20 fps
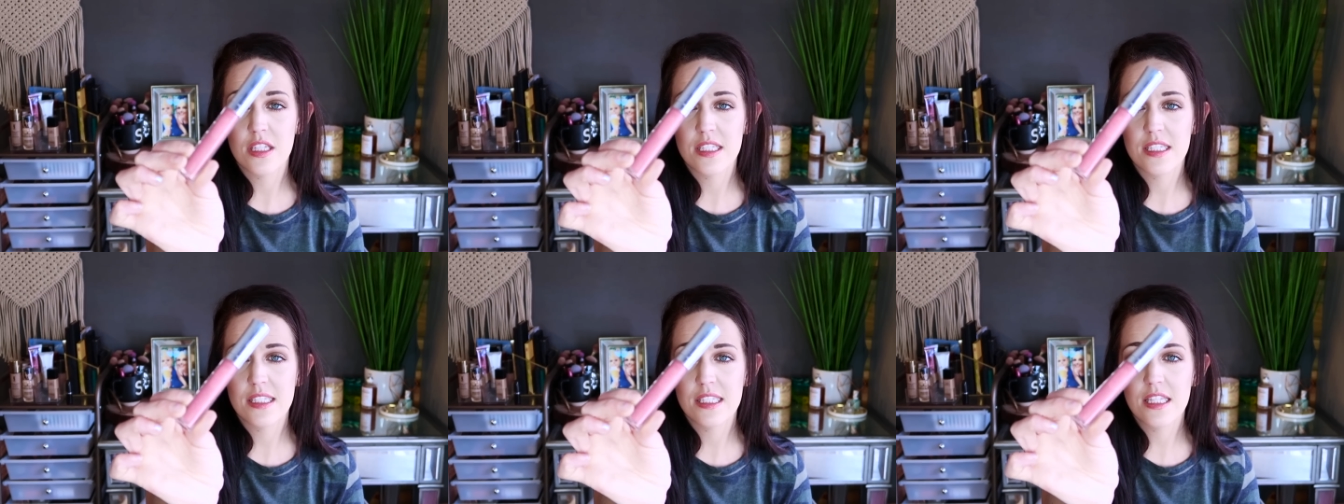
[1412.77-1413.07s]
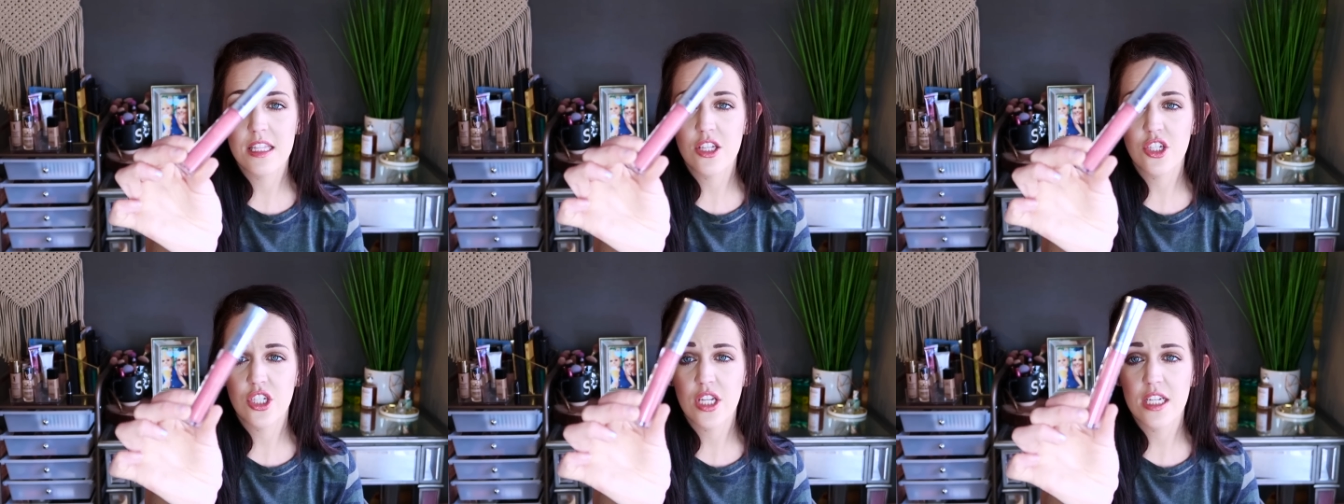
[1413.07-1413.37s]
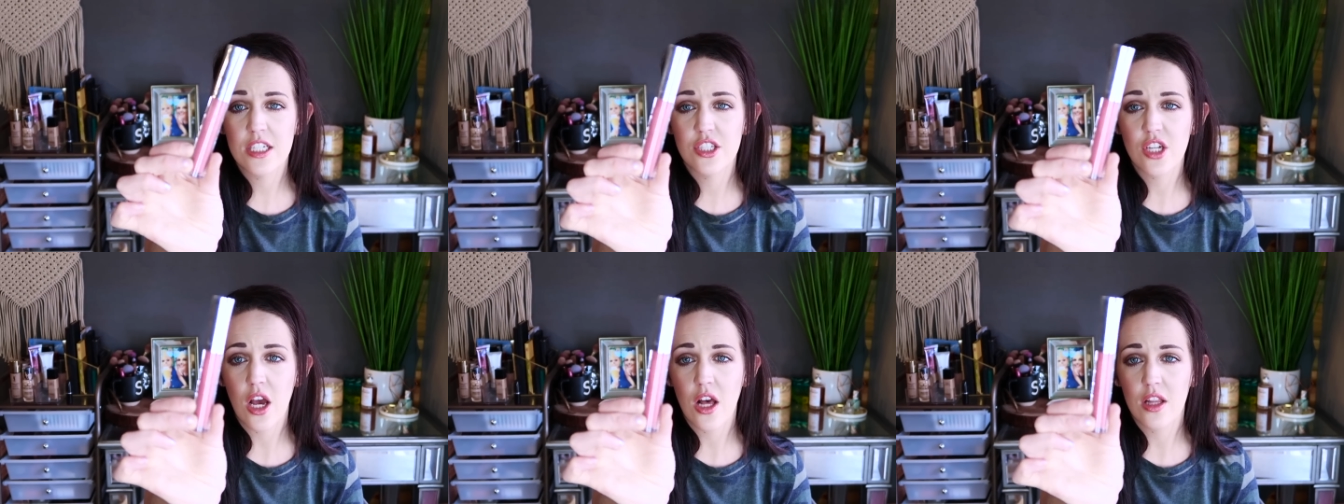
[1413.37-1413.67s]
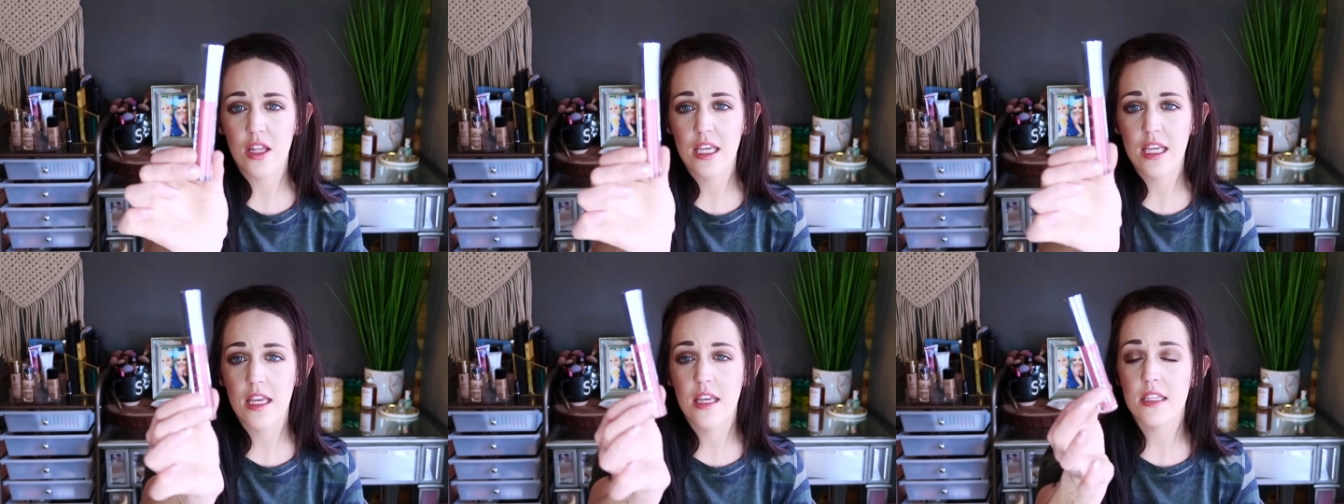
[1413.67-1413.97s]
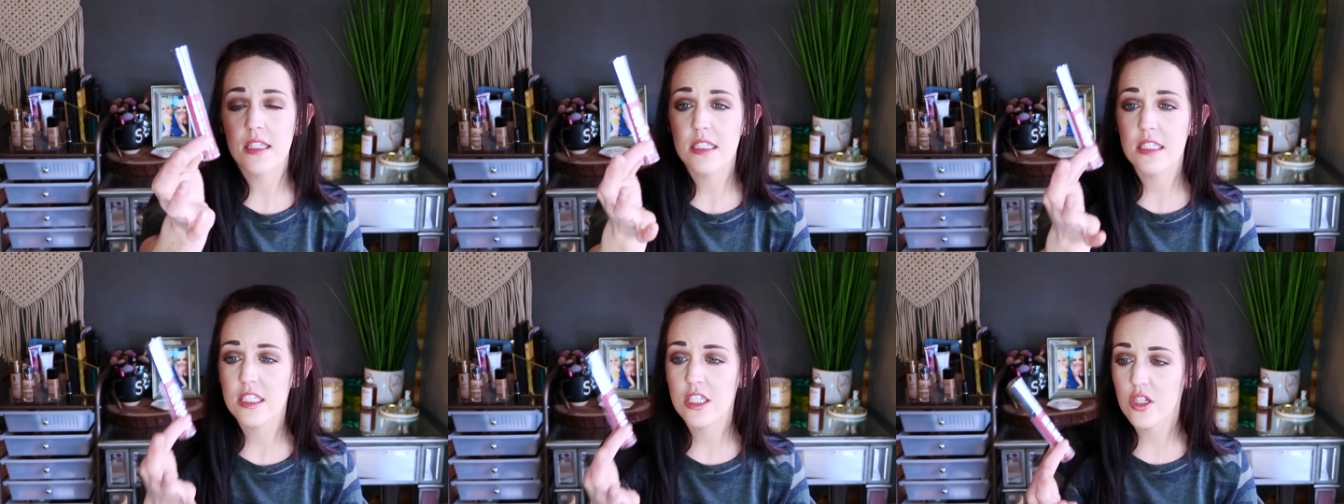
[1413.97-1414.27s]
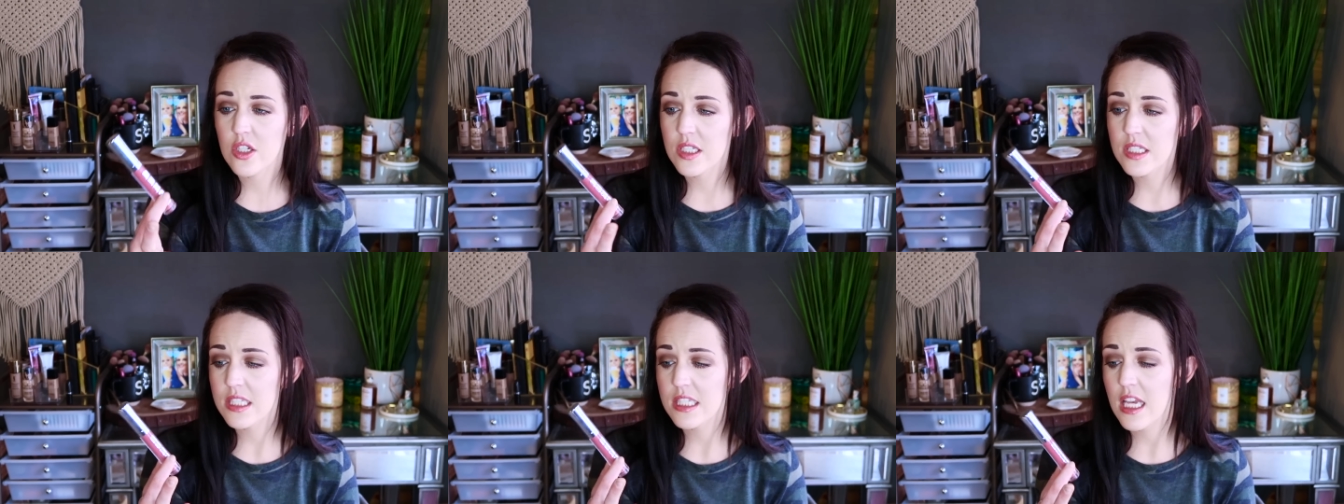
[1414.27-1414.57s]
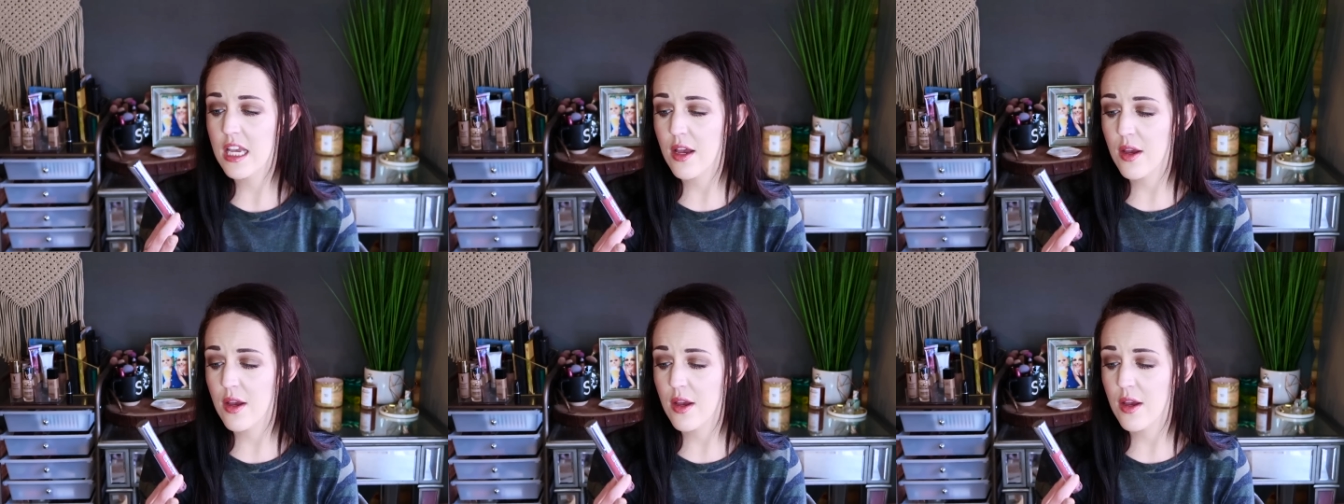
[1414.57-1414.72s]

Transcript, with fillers: This is in the shade Dolly. Seriously,